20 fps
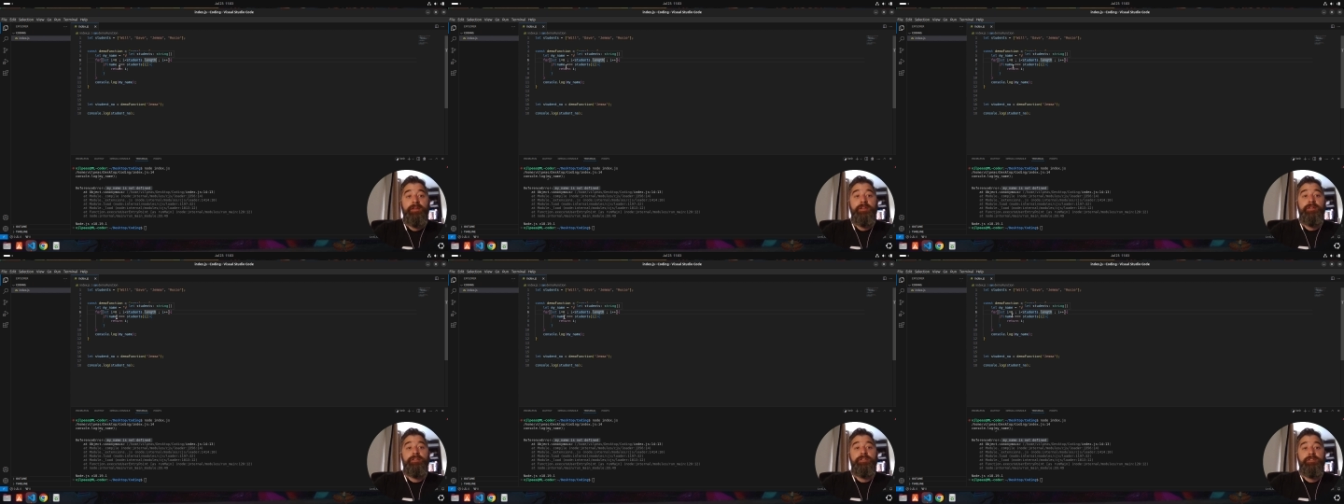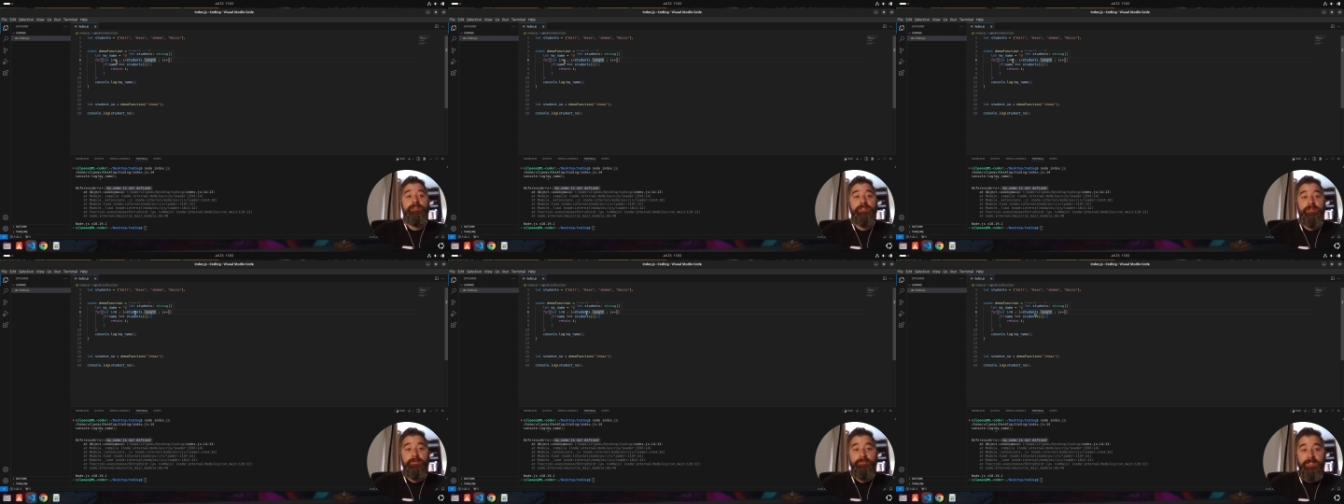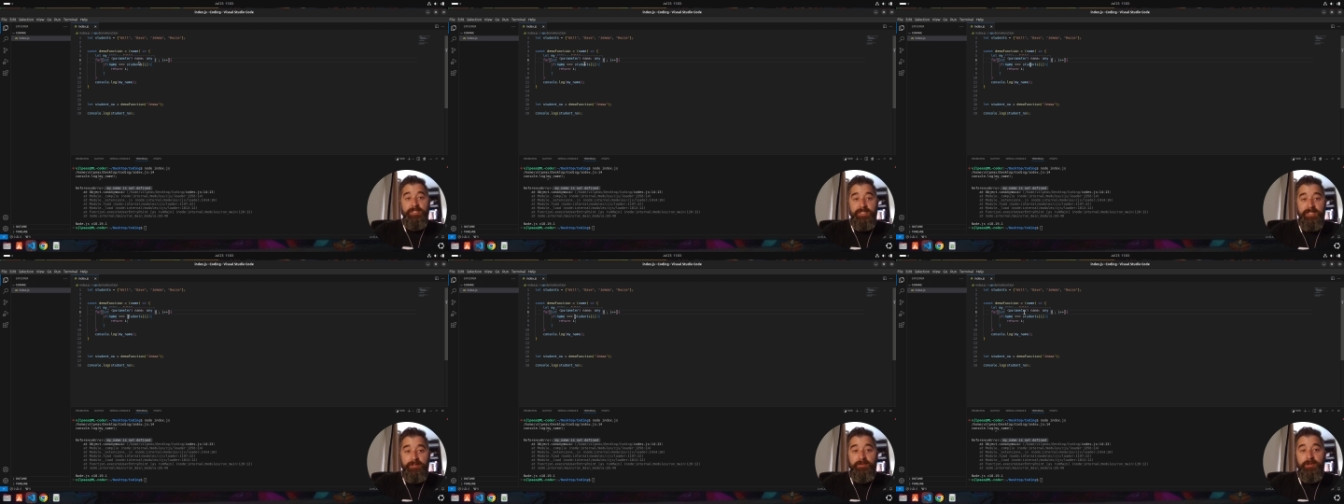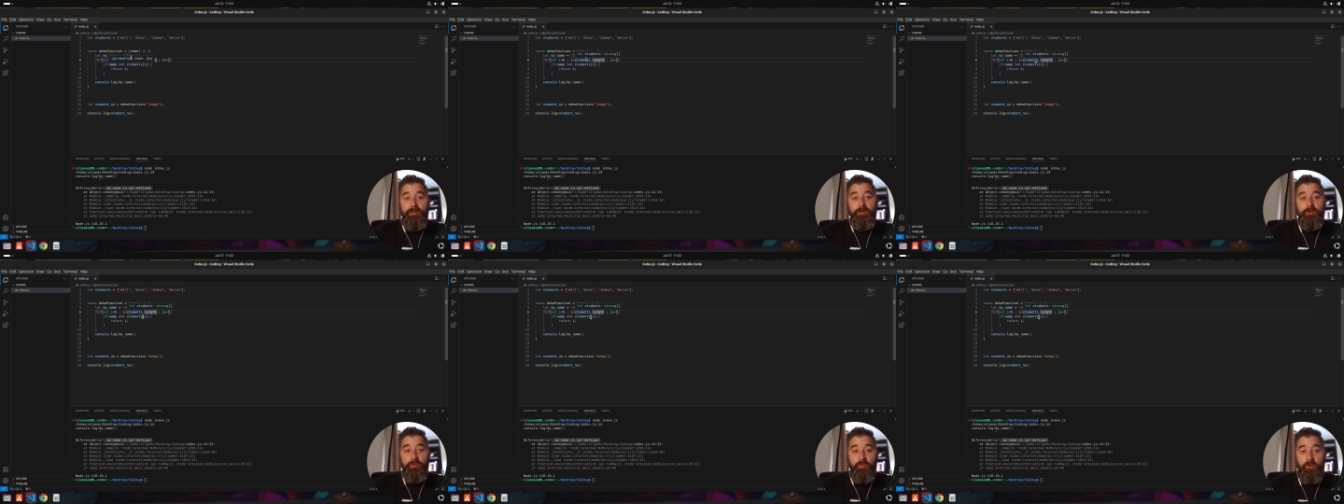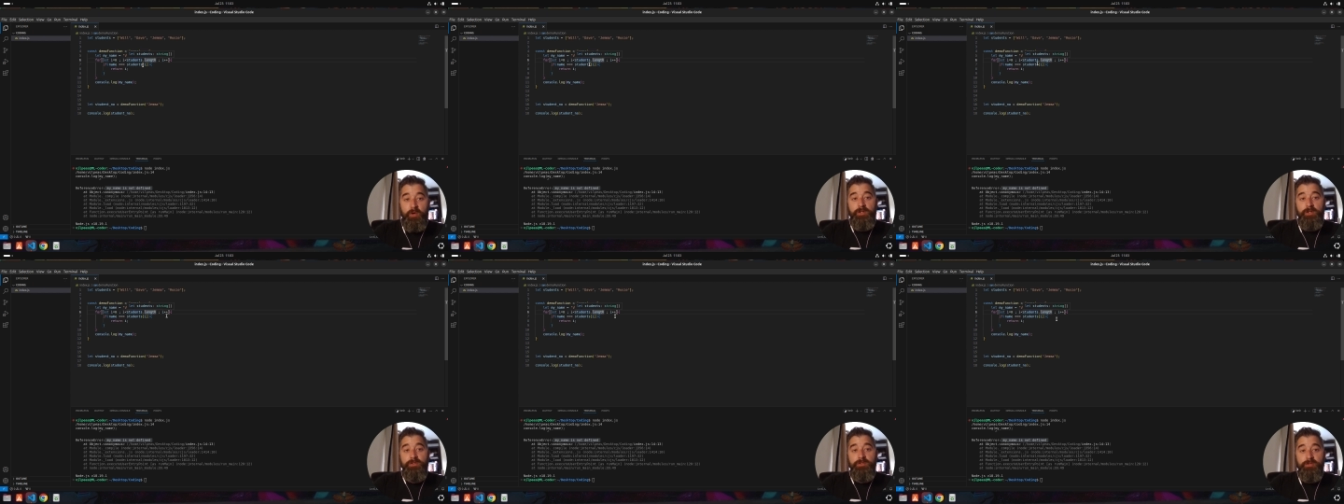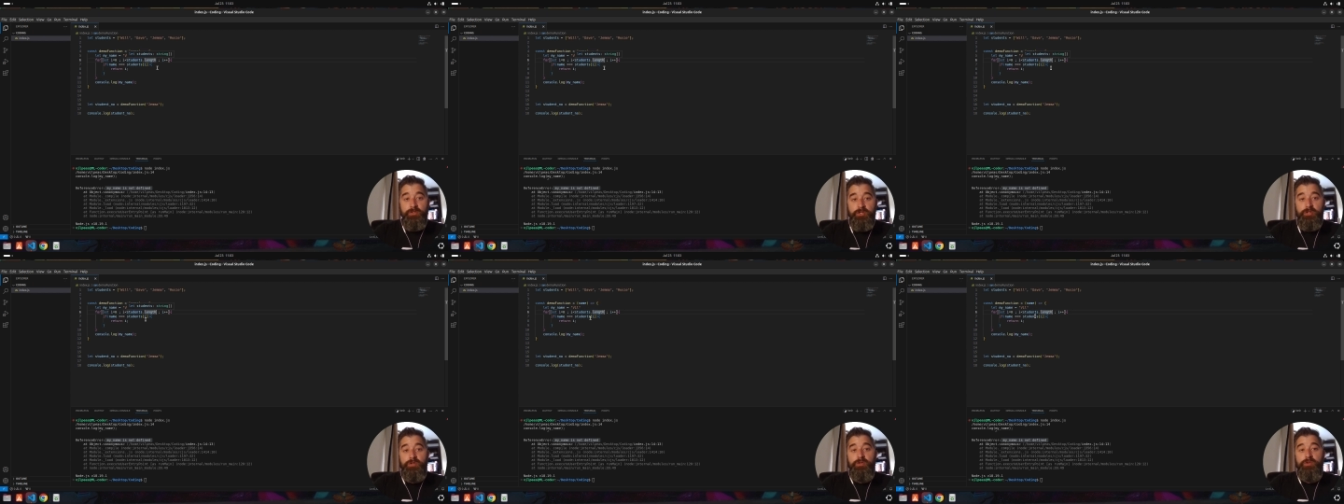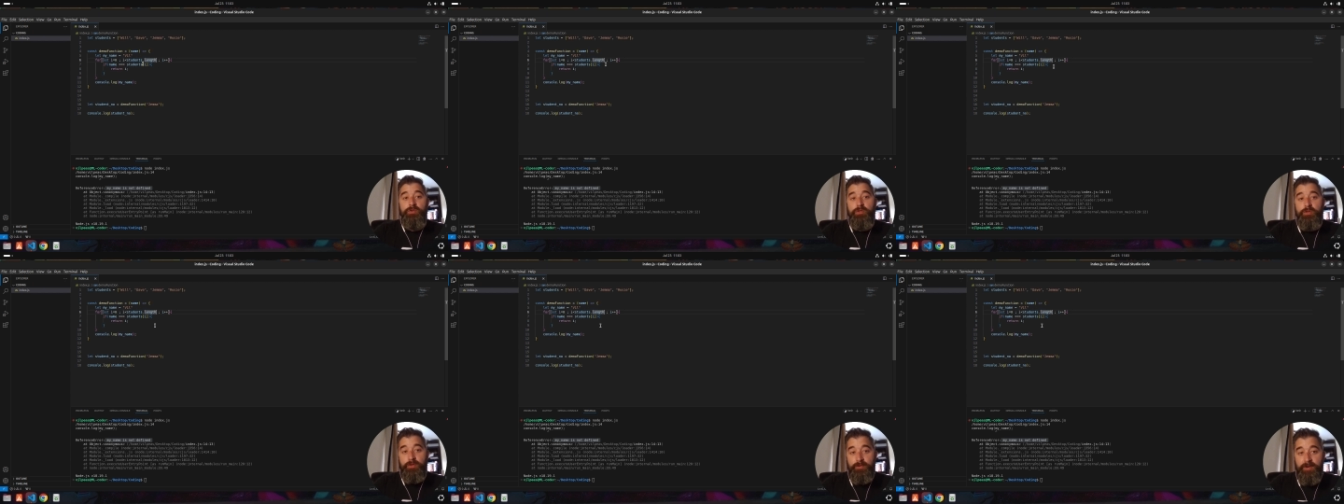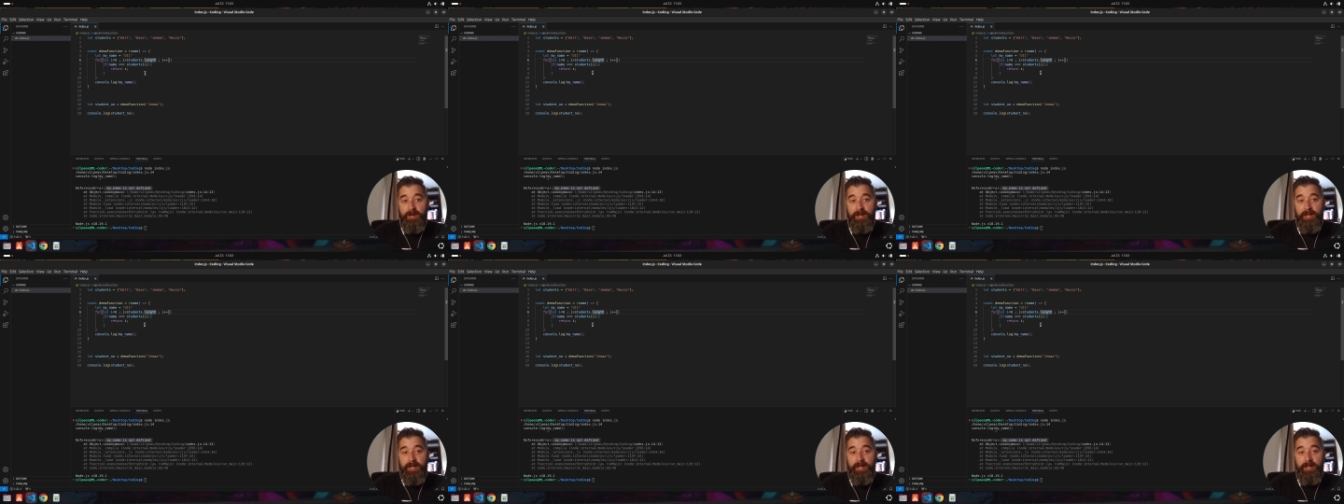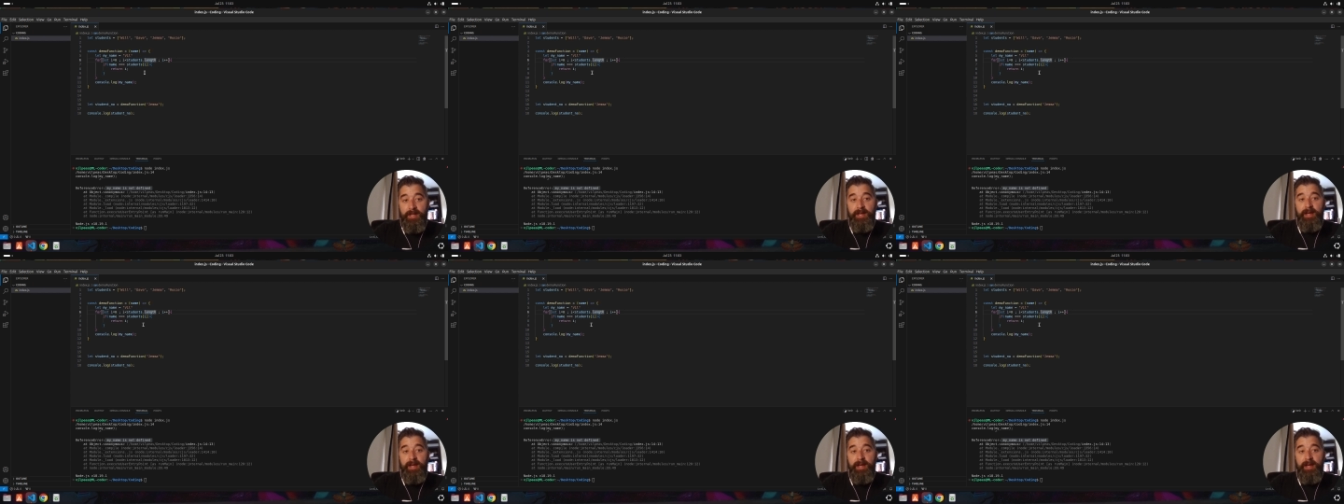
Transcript: So it's going to be 0, 1, 2, 3,